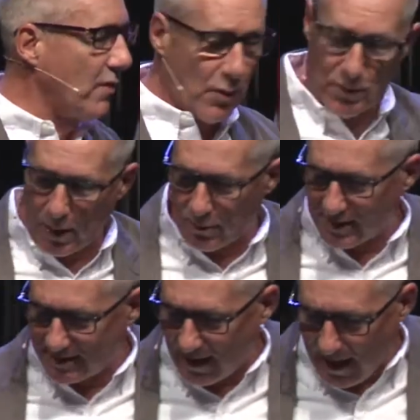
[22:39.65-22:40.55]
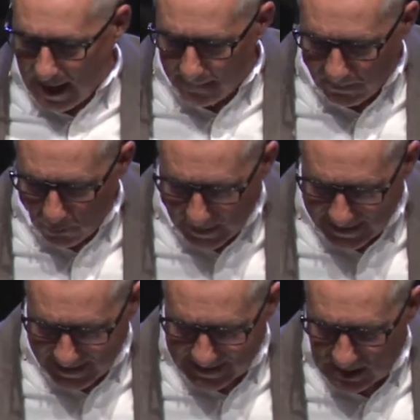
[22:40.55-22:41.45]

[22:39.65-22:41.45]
There, there was a time when